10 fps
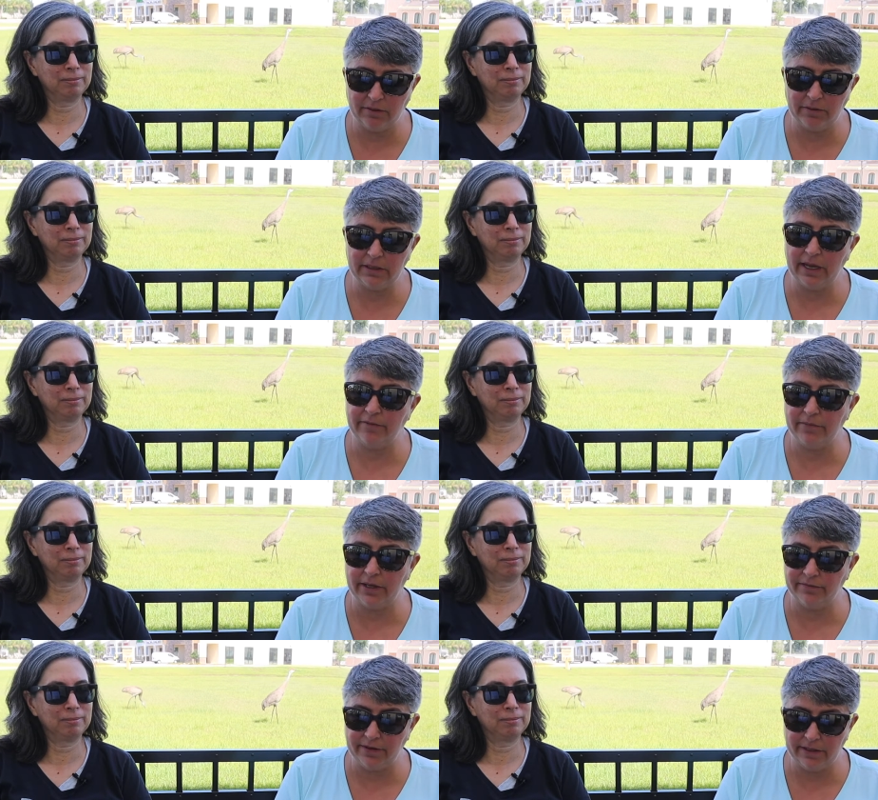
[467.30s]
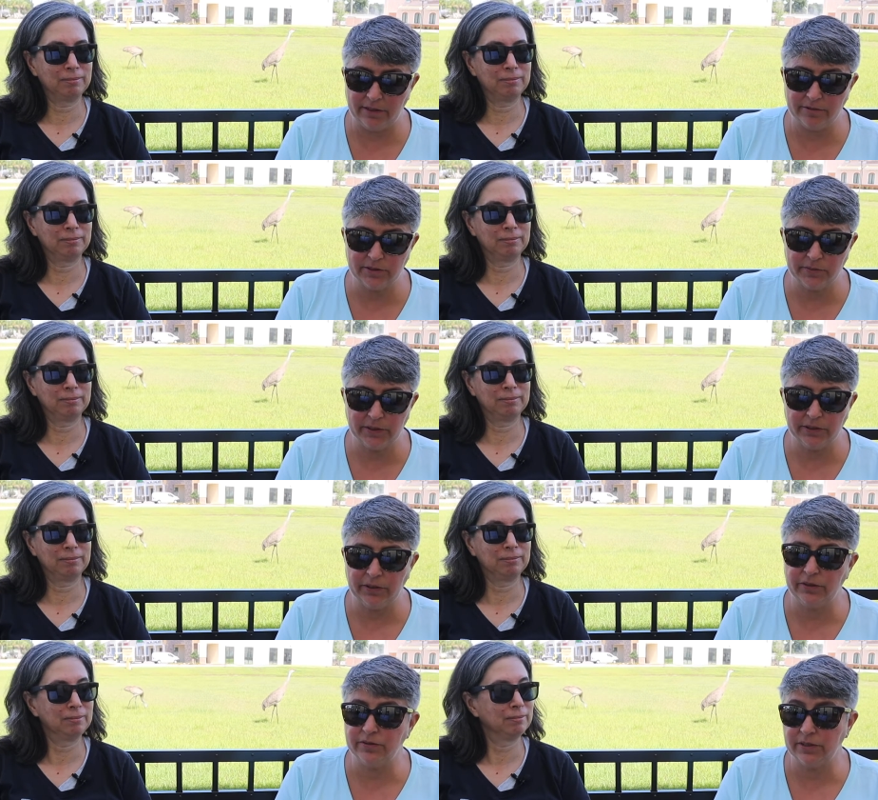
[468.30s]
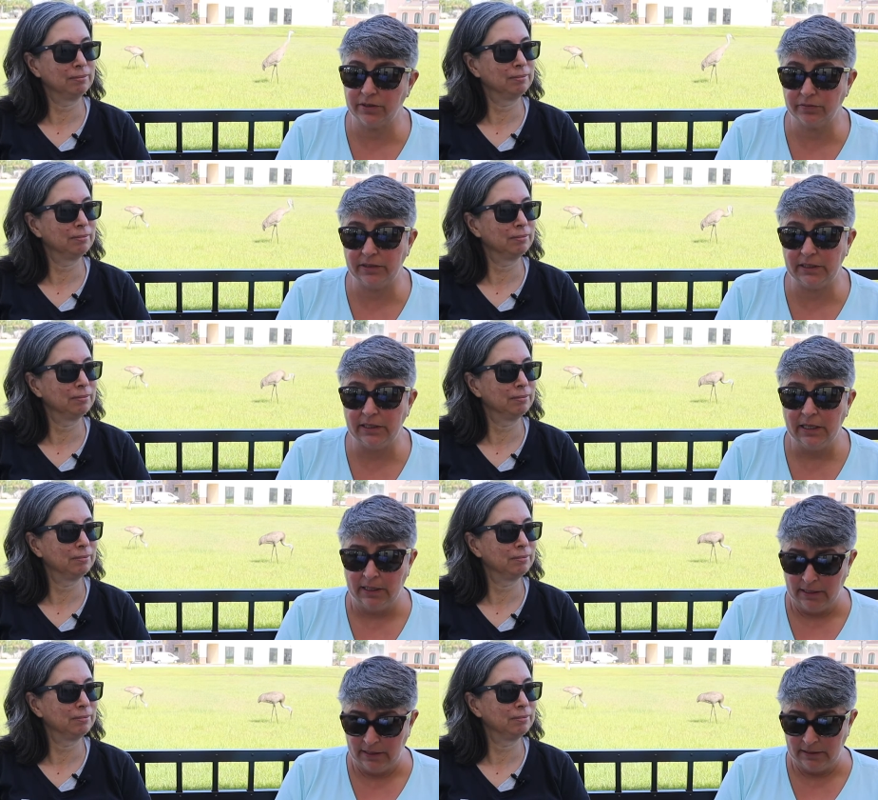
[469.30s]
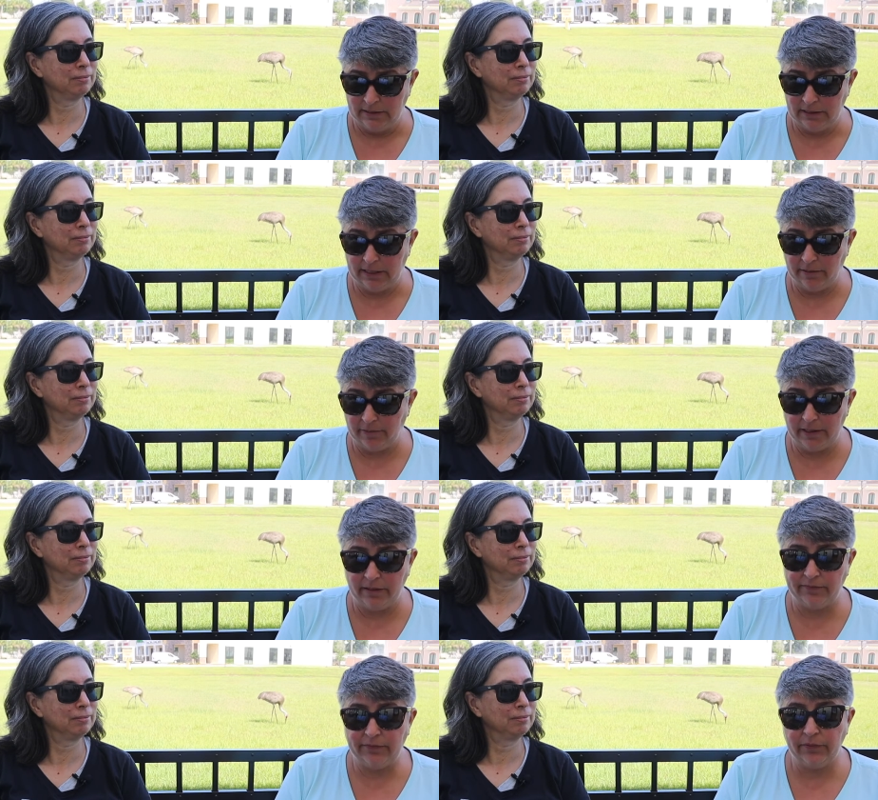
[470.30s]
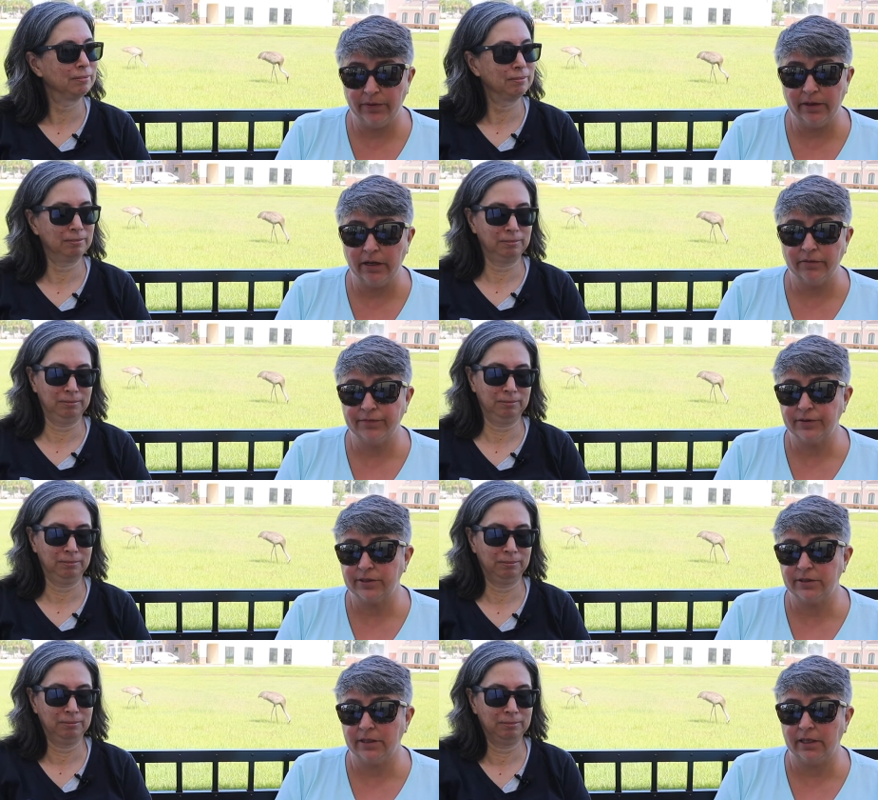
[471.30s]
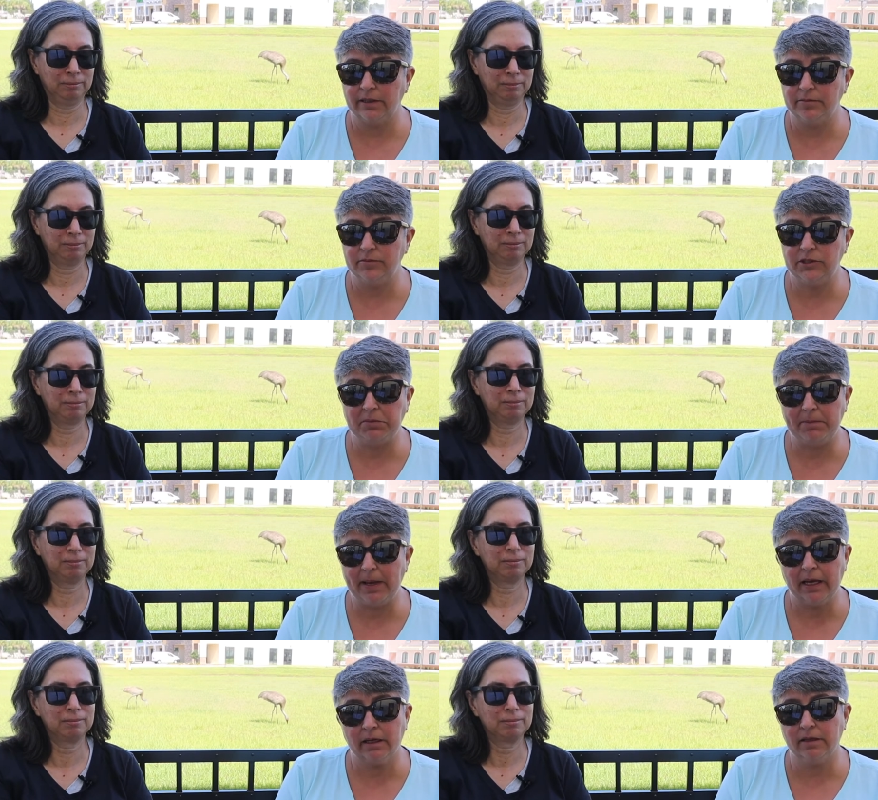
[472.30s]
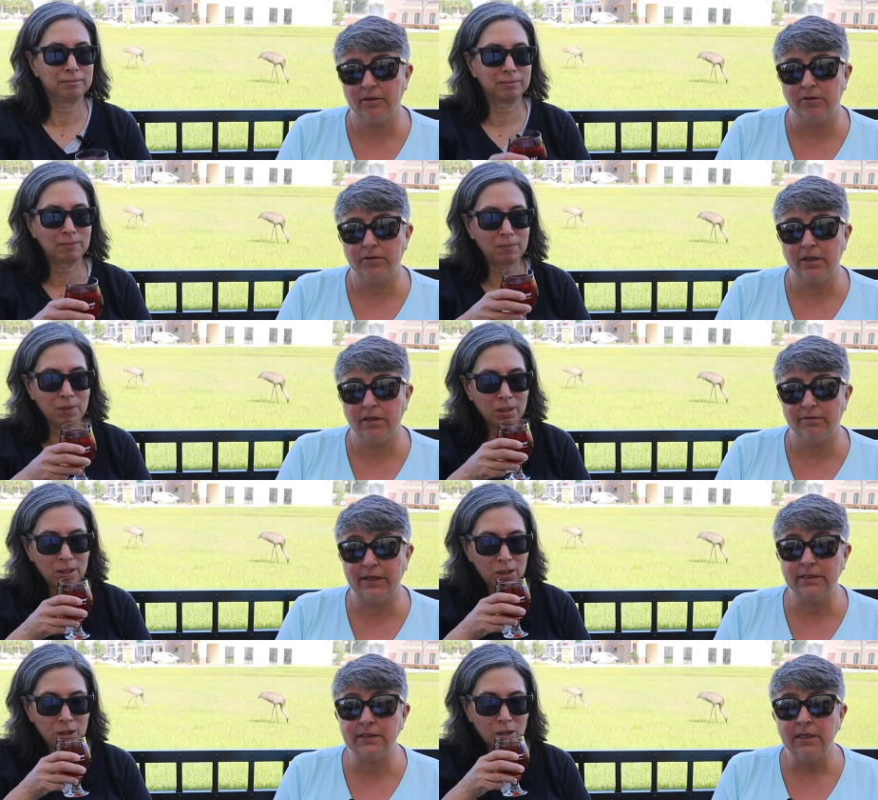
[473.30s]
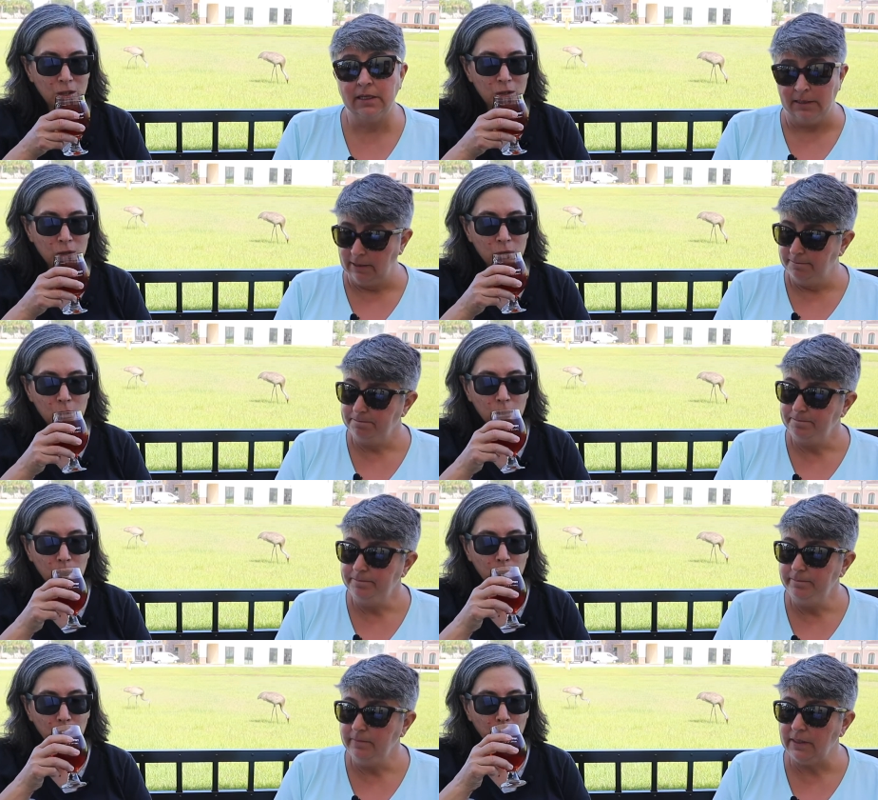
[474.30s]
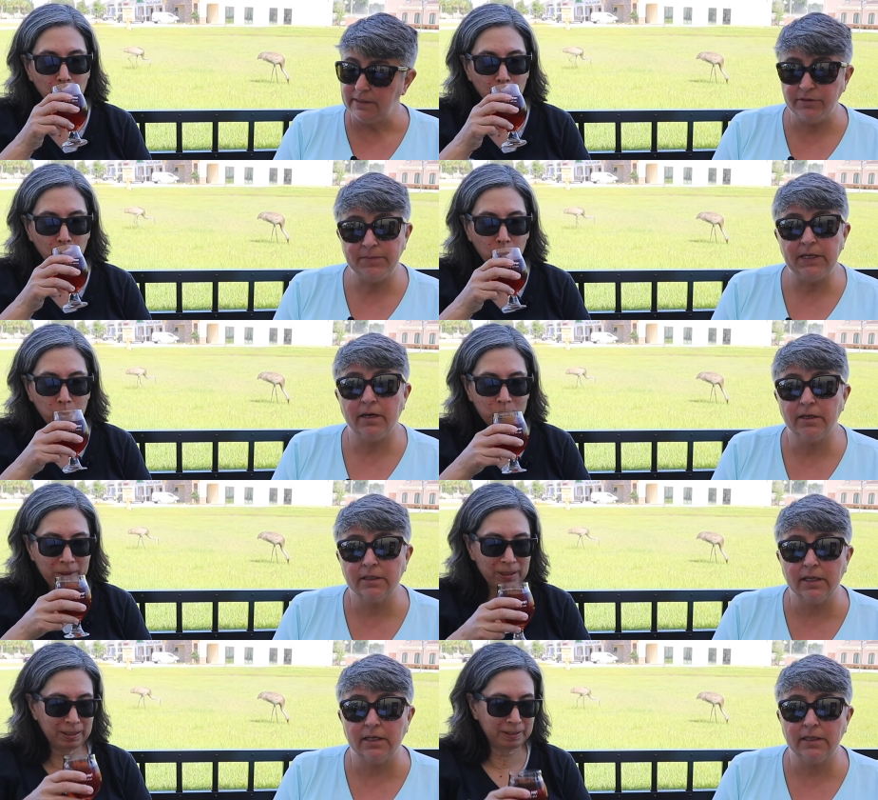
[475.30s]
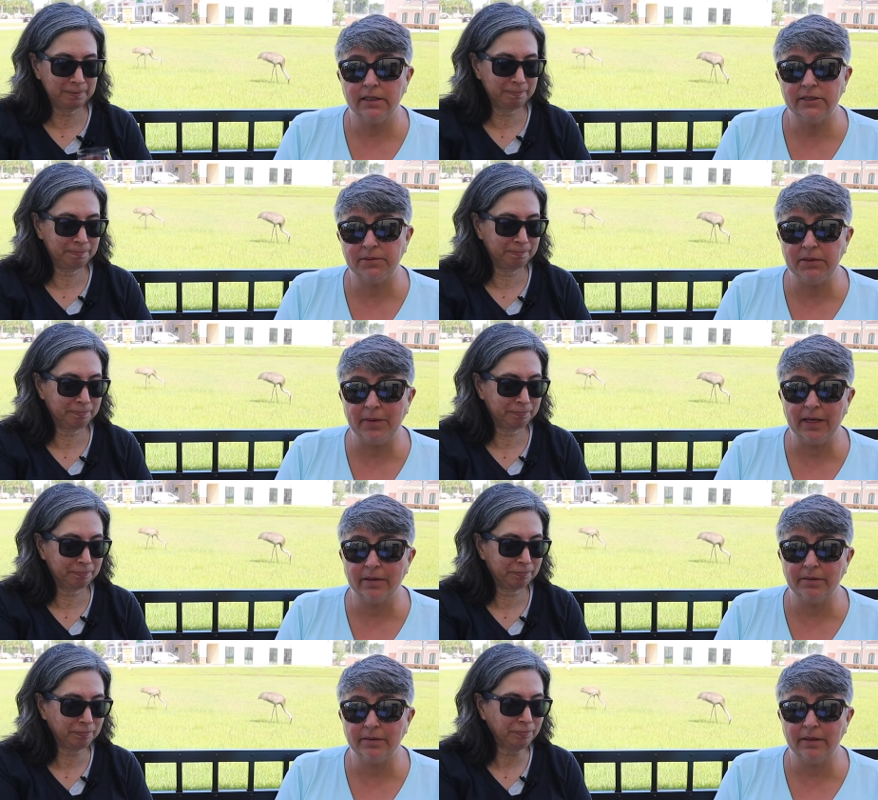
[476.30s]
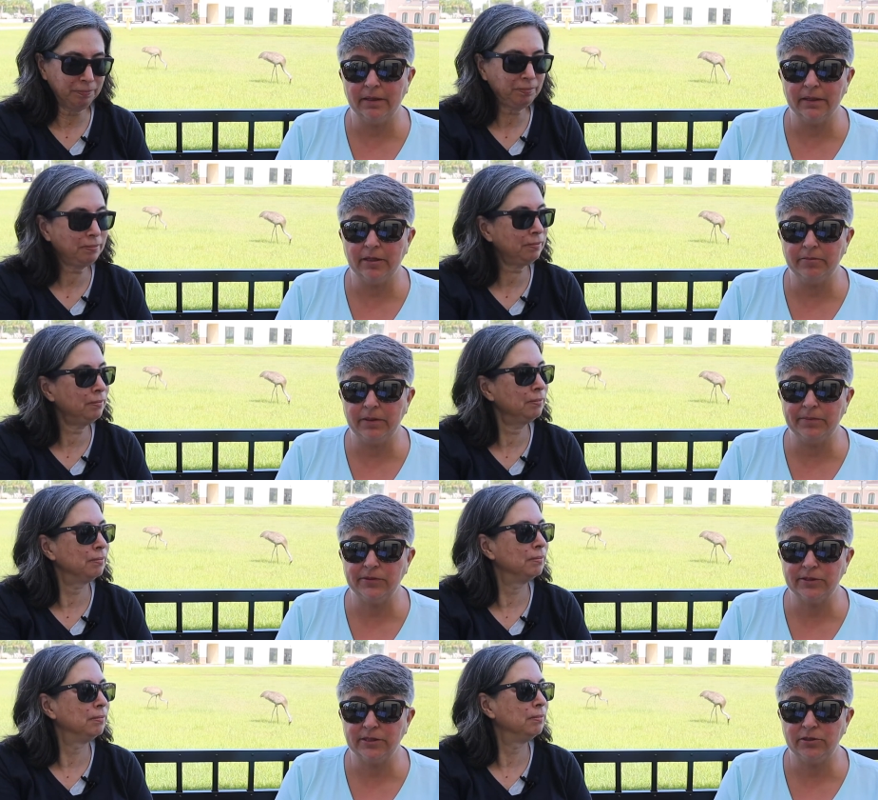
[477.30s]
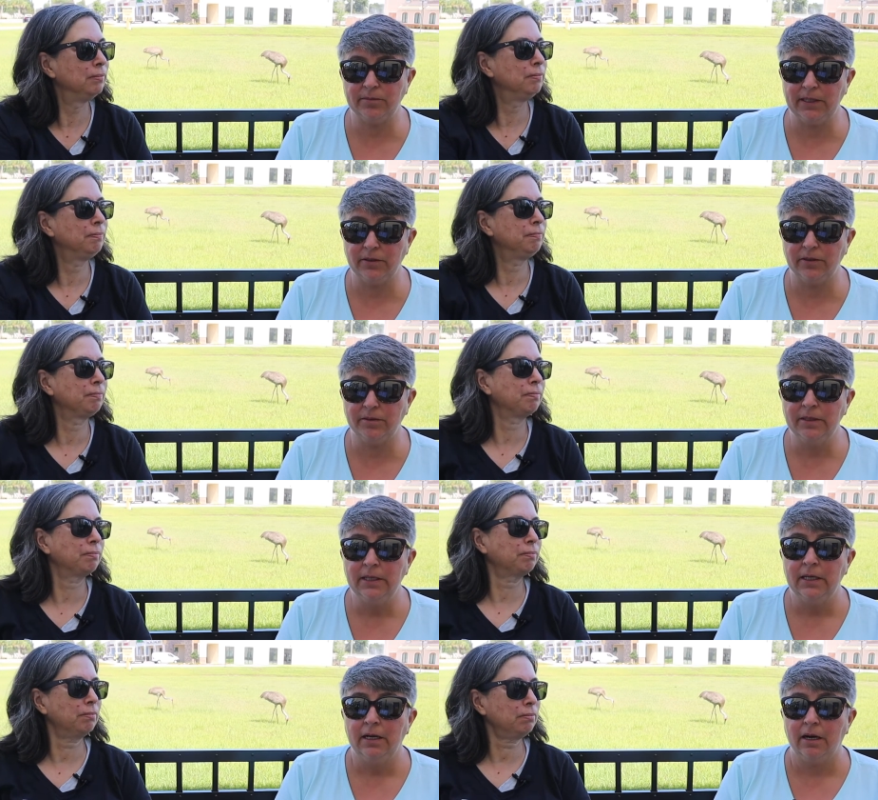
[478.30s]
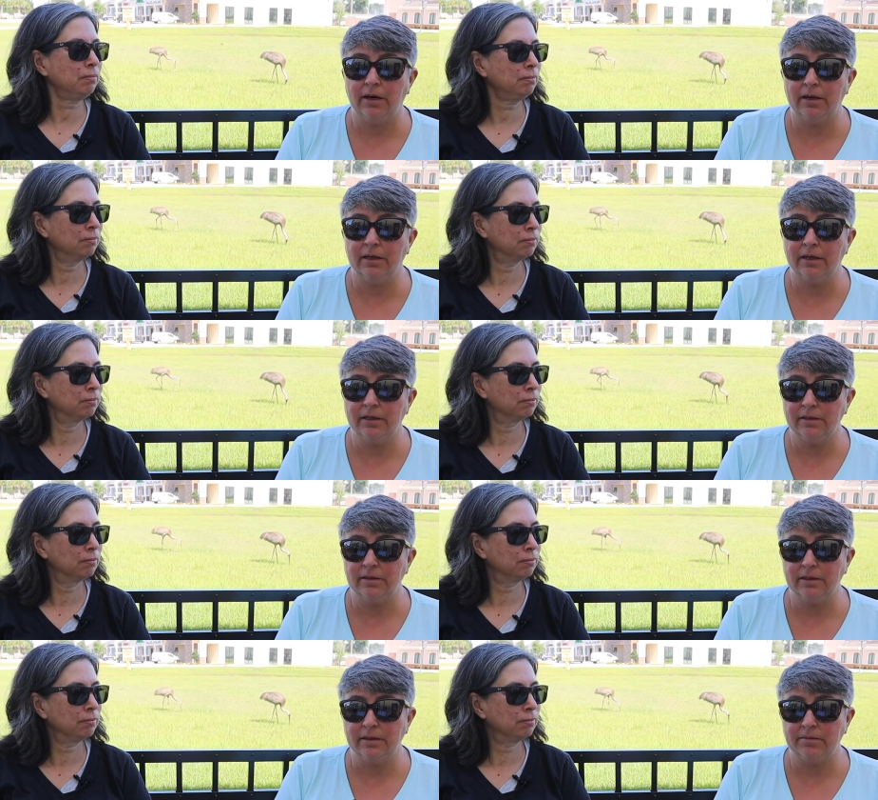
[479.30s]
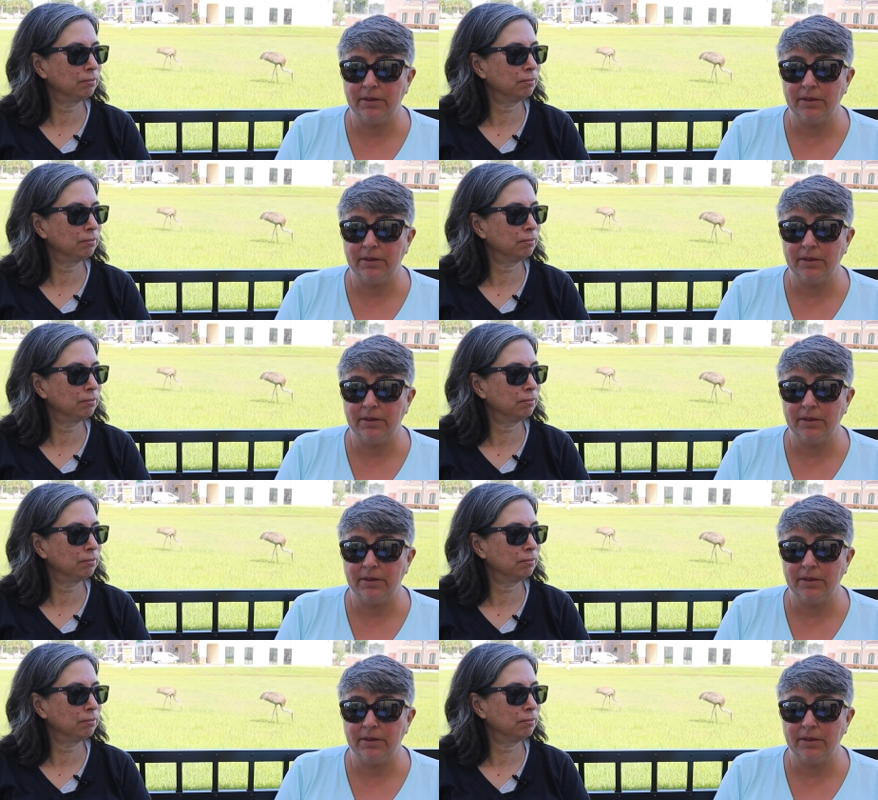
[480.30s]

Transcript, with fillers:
Speaker 1: going to have modified hours. We're going to close at 3 to get ready for our first um, Jimmy Mack only event. Excuse me, our Jimmy Mack uh, club members, as you may know, are the